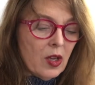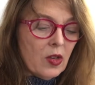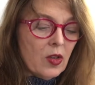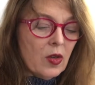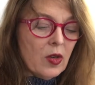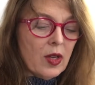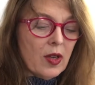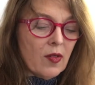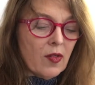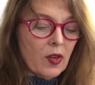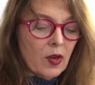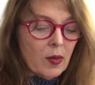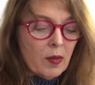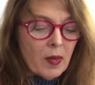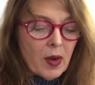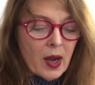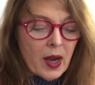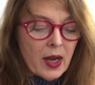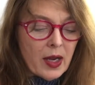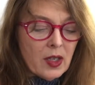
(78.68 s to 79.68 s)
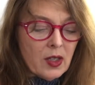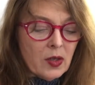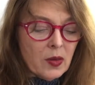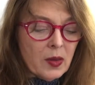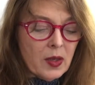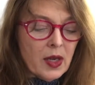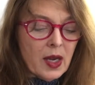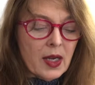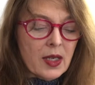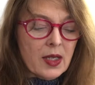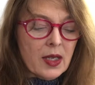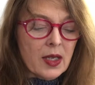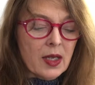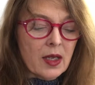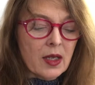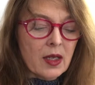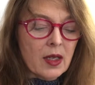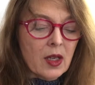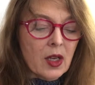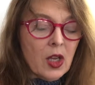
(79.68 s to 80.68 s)
You give your mind to an
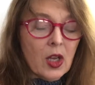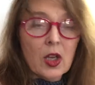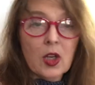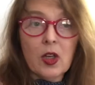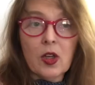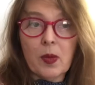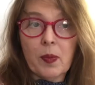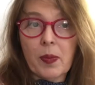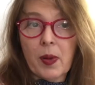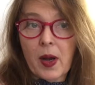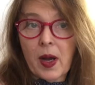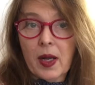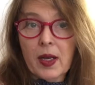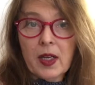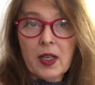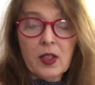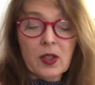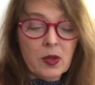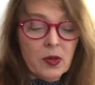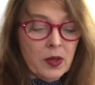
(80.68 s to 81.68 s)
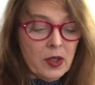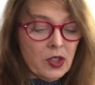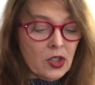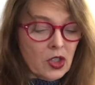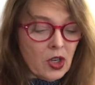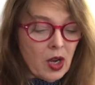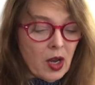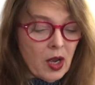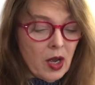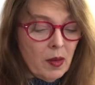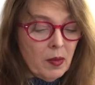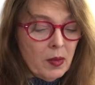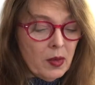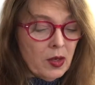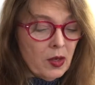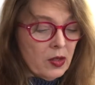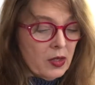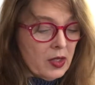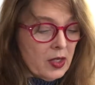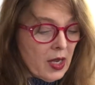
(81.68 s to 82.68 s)
idea, your body to a job,
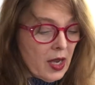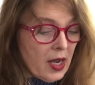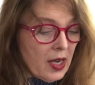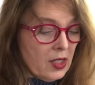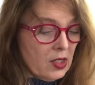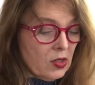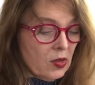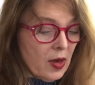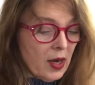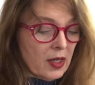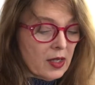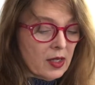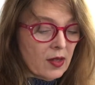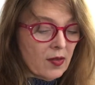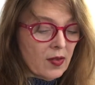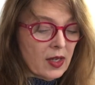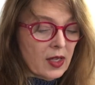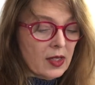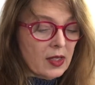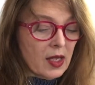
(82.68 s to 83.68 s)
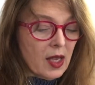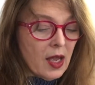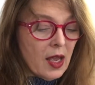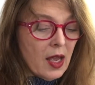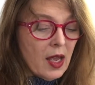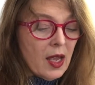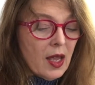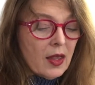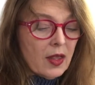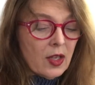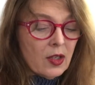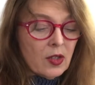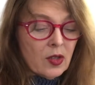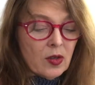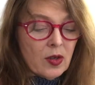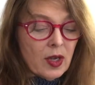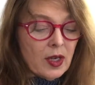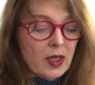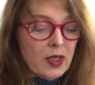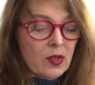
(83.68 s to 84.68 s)
your days to activities that
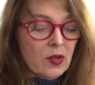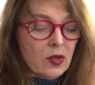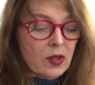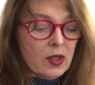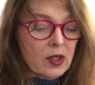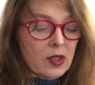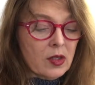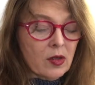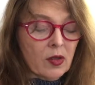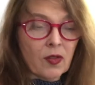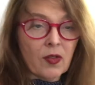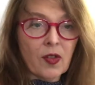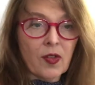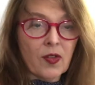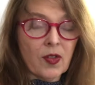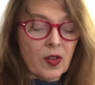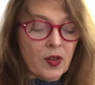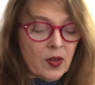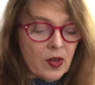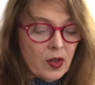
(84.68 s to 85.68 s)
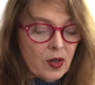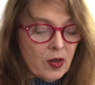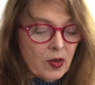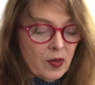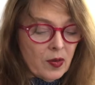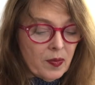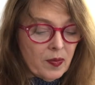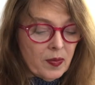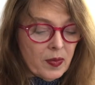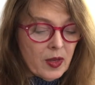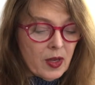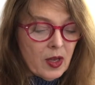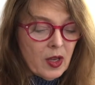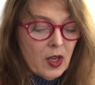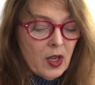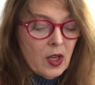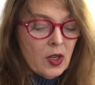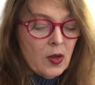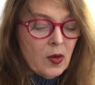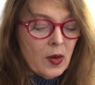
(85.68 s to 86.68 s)
do not interest or fulfill you.
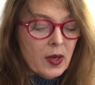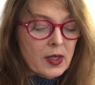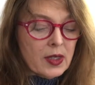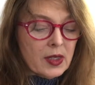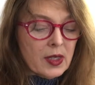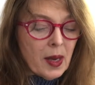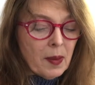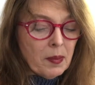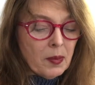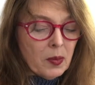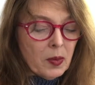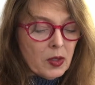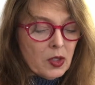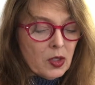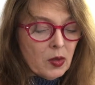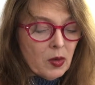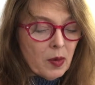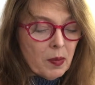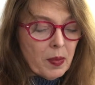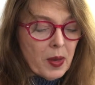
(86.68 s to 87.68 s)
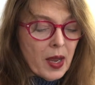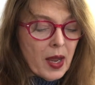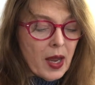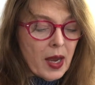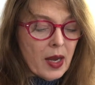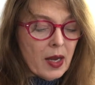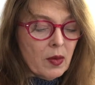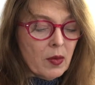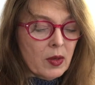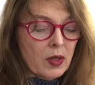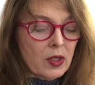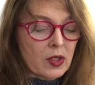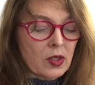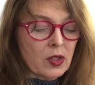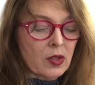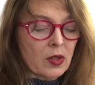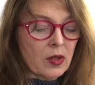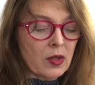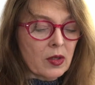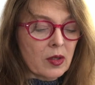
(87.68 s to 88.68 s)
You accept what you are paid within
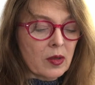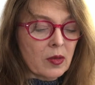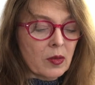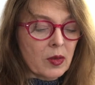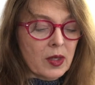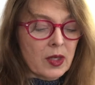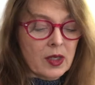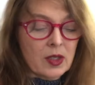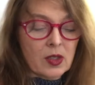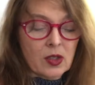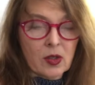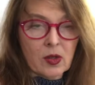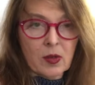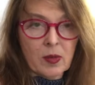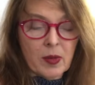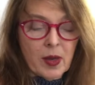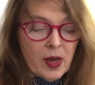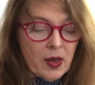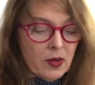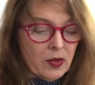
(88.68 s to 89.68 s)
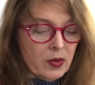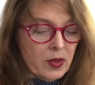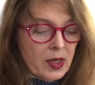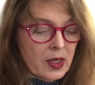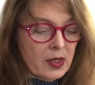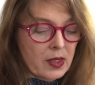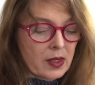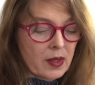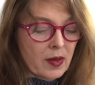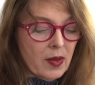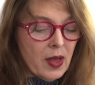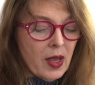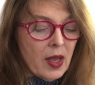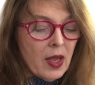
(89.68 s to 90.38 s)
certain boundaries